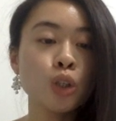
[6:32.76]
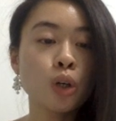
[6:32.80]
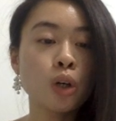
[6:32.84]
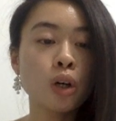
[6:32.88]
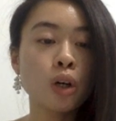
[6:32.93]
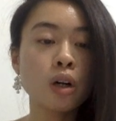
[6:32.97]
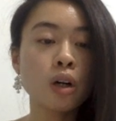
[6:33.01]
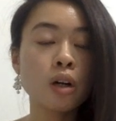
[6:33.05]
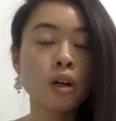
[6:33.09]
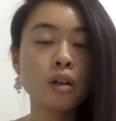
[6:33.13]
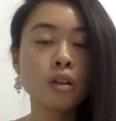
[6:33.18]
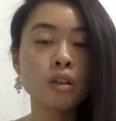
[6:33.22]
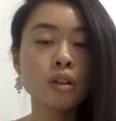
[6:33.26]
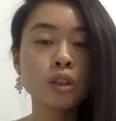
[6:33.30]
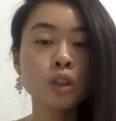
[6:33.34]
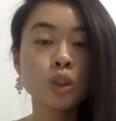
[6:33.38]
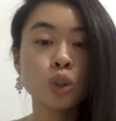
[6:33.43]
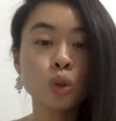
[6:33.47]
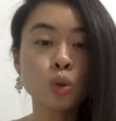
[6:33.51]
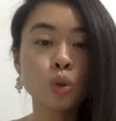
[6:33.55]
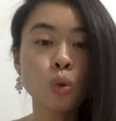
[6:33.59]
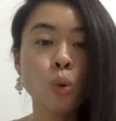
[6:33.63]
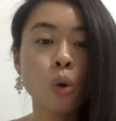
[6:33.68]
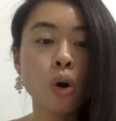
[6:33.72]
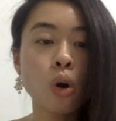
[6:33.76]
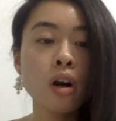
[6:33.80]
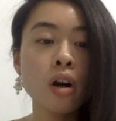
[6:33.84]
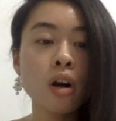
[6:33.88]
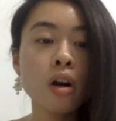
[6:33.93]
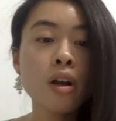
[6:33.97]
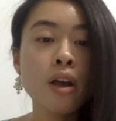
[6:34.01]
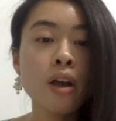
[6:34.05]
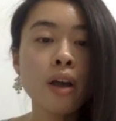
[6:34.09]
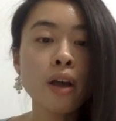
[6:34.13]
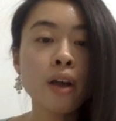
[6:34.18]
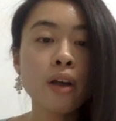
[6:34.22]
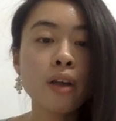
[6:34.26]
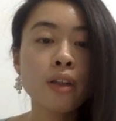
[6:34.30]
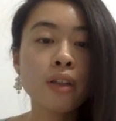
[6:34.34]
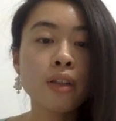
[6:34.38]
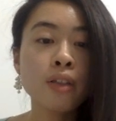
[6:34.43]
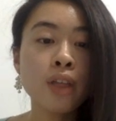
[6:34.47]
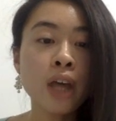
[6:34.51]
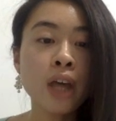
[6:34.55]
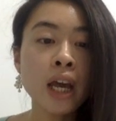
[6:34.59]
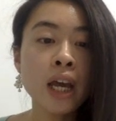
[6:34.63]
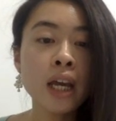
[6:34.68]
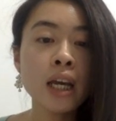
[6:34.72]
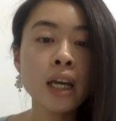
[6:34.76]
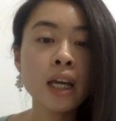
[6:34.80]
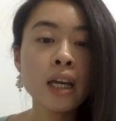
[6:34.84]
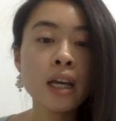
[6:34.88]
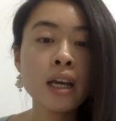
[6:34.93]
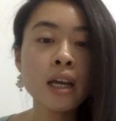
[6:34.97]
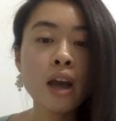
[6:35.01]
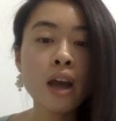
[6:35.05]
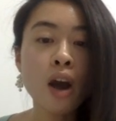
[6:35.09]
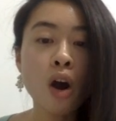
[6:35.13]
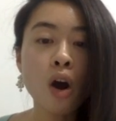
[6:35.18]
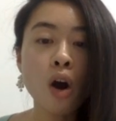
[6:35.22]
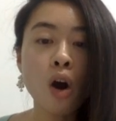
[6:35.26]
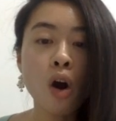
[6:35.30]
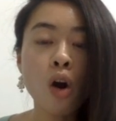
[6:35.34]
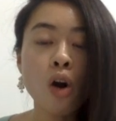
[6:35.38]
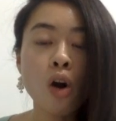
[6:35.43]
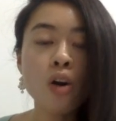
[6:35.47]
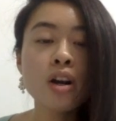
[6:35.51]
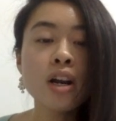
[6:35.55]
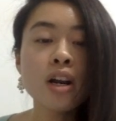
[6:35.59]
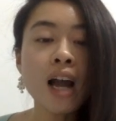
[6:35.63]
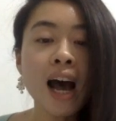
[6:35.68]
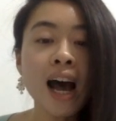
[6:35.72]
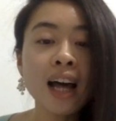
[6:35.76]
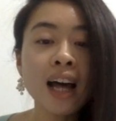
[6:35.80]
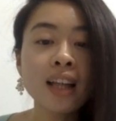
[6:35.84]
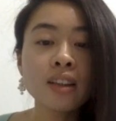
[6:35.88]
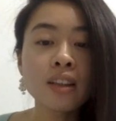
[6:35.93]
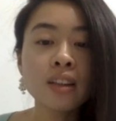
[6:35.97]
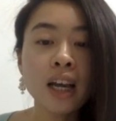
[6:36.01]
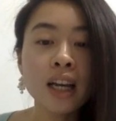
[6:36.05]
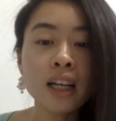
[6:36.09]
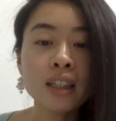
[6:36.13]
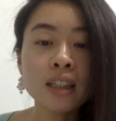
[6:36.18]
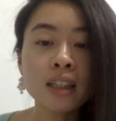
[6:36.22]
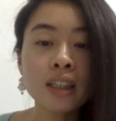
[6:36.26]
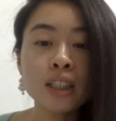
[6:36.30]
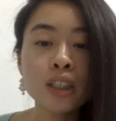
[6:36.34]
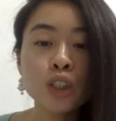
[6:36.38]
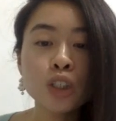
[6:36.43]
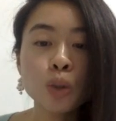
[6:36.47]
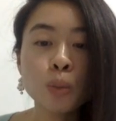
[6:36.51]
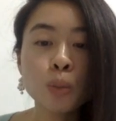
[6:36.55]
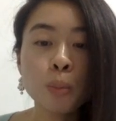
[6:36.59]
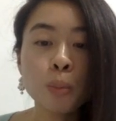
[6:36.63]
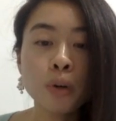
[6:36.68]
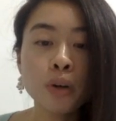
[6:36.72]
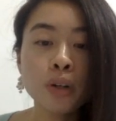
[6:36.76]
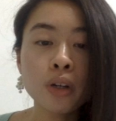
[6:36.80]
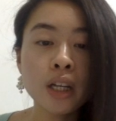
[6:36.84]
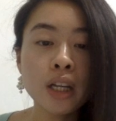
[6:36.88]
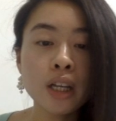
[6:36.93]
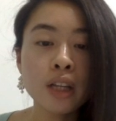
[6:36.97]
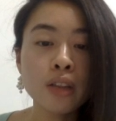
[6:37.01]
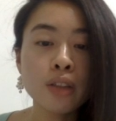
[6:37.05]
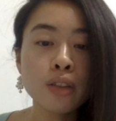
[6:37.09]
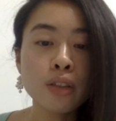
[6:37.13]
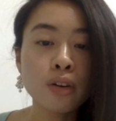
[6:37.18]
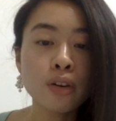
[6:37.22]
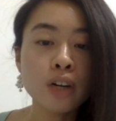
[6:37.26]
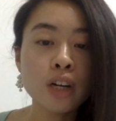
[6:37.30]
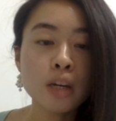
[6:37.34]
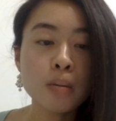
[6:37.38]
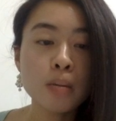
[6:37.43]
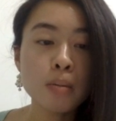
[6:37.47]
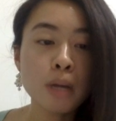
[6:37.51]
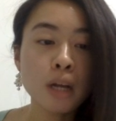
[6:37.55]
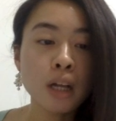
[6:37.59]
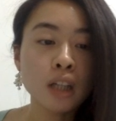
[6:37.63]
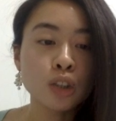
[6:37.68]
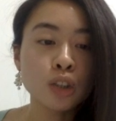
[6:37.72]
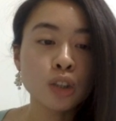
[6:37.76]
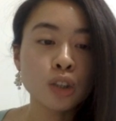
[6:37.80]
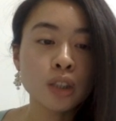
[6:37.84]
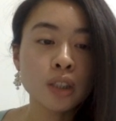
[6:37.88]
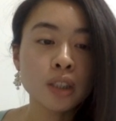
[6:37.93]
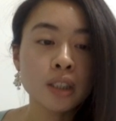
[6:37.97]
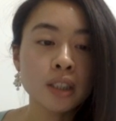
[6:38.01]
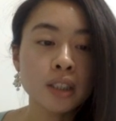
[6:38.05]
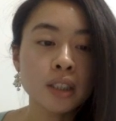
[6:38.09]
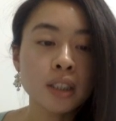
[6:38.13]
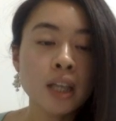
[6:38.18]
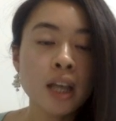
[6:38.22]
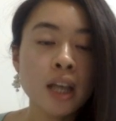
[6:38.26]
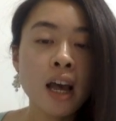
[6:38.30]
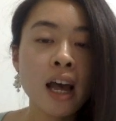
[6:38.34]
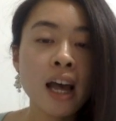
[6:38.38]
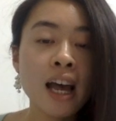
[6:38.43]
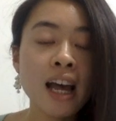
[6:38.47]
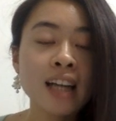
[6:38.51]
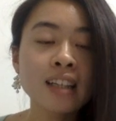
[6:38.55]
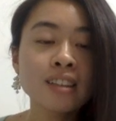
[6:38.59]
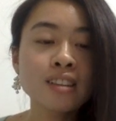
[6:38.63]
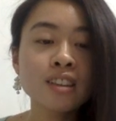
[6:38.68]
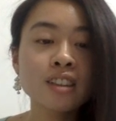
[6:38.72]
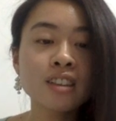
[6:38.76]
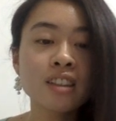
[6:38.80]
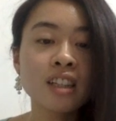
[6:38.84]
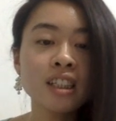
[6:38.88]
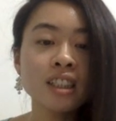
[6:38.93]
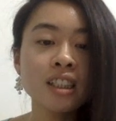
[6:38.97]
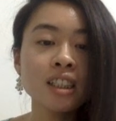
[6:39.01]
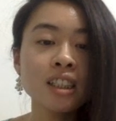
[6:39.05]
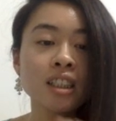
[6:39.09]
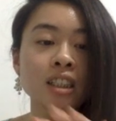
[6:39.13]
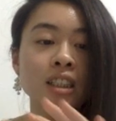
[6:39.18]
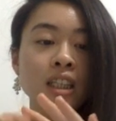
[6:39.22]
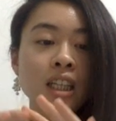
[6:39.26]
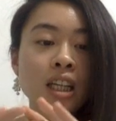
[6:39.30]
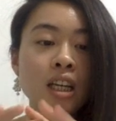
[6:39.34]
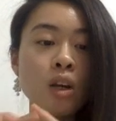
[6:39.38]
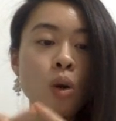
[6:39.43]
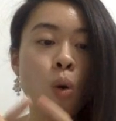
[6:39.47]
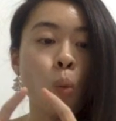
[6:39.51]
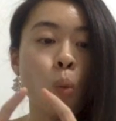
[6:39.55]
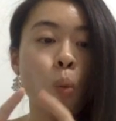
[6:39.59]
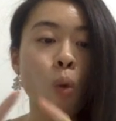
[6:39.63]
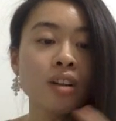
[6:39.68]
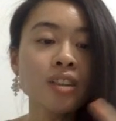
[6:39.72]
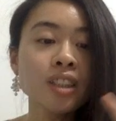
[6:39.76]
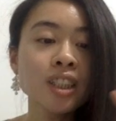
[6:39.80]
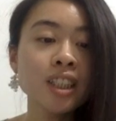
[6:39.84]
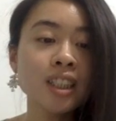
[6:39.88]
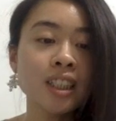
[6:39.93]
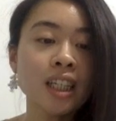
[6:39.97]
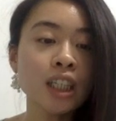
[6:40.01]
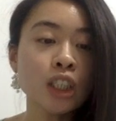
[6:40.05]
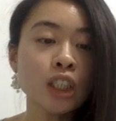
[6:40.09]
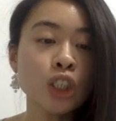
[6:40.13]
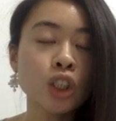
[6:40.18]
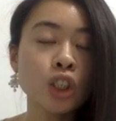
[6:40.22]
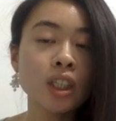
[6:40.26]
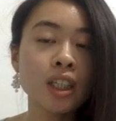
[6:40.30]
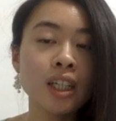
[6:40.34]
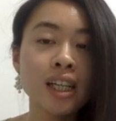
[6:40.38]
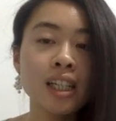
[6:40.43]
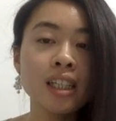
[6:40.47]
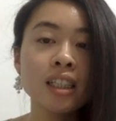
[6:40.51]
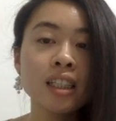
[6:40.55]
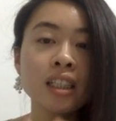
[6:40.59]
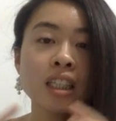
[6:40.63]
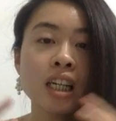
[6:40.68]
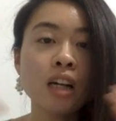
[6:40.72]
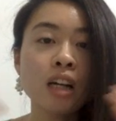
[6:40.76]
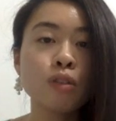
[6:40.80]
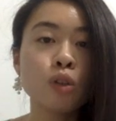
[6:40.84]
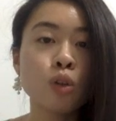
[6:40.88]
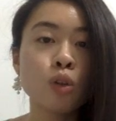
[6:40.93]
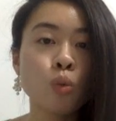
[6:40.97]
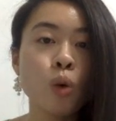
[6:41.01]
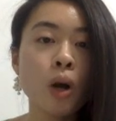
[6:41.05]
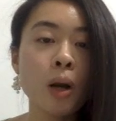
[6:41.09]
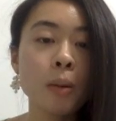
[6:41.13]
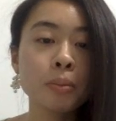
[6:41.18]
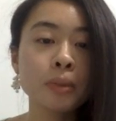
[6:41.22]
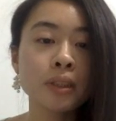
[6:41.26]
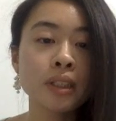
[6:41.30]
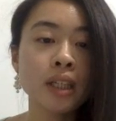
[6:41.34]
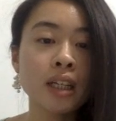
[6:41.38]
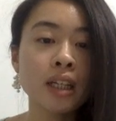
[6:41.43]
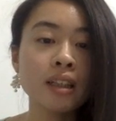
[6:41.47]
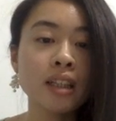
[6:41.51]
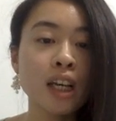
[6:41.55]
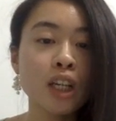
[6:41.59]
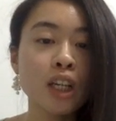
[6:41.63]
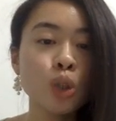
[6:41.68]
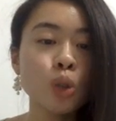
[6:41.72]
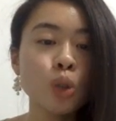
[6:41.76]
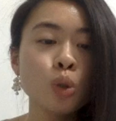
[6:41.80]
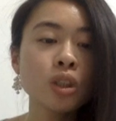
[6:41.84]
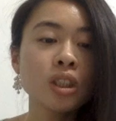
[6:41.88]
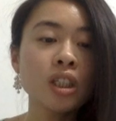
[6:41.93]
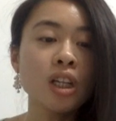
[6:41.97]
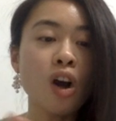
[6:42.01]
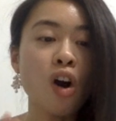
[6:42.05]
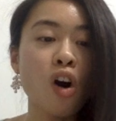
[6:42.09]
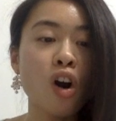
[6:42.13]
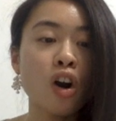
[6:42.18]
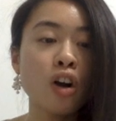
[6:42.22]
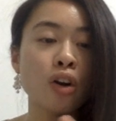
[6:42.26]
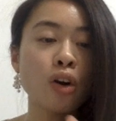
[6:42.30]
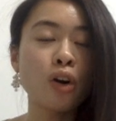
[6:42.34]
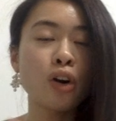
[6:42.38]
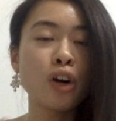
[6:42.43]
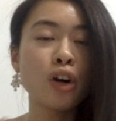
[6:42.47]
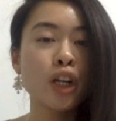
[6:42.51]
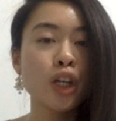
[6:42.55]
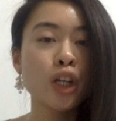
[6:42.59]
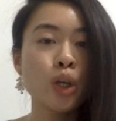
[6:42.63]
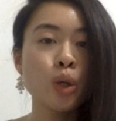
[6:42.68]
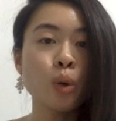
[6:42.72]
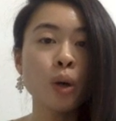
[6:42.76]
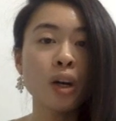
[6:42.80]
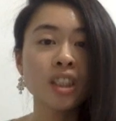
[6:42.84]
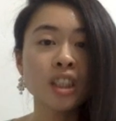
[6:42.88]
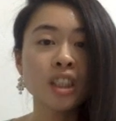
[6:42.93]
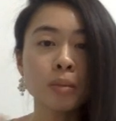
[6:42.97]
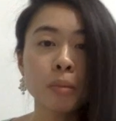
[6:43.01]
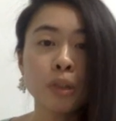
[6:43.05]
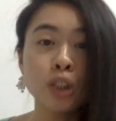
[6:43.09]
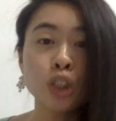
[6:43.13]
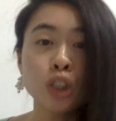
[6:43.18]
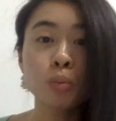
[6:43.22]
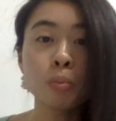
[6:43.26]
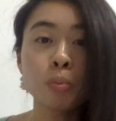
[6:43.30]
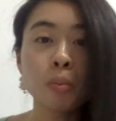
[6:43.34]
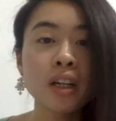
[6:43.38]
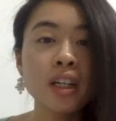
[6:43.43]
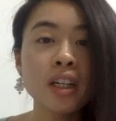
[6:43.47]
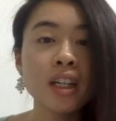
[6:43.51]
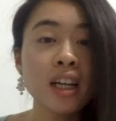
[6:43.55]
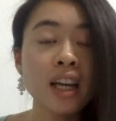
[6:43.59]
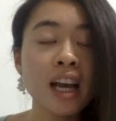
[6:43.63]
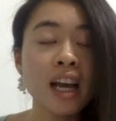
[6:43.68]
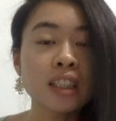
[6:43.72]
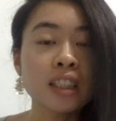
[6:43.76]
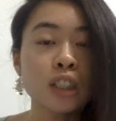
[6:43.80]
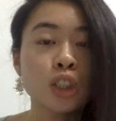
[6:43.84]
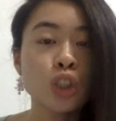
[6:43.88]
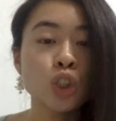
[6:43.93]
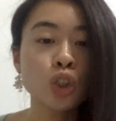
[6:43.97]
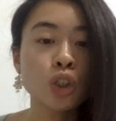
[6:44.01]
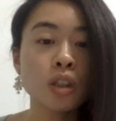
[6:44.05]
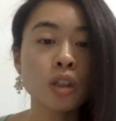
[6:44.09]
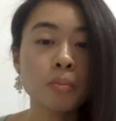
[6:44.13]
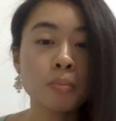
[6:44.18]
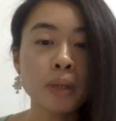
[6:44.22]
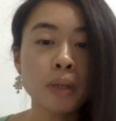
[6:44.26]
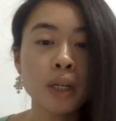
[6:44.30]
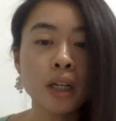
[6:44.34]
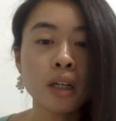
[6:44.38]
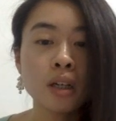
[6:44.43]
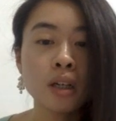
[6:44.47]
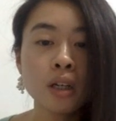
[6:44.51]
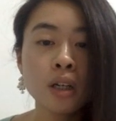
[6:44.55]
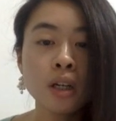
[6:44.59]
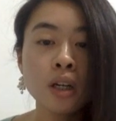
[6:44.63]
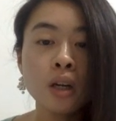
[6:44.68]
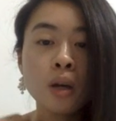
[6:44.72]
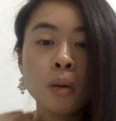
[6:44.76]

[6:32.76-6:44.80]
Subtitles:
to your store, they are not likely to put in their email addresses. Hence, this is the one section inside your website that usually aren't earning you as much money as it should be.